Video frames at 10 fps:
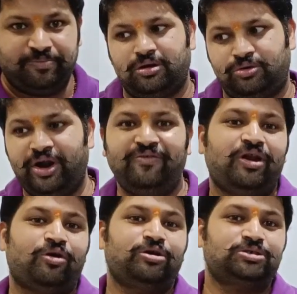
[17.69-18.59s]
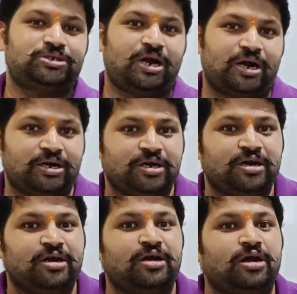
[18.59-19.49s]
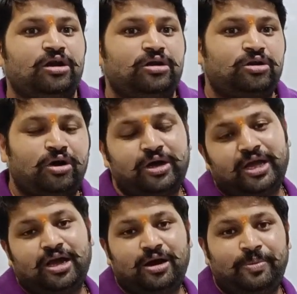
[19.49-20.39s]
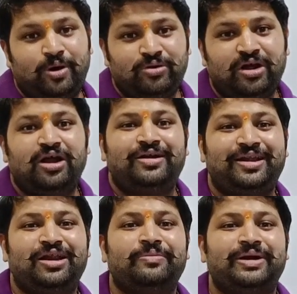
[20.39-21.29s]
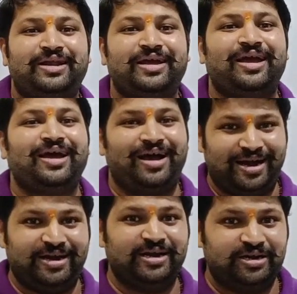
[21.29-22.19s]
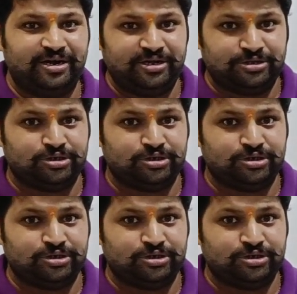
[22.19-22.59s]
Today we are going to start talking about trigonometric identities.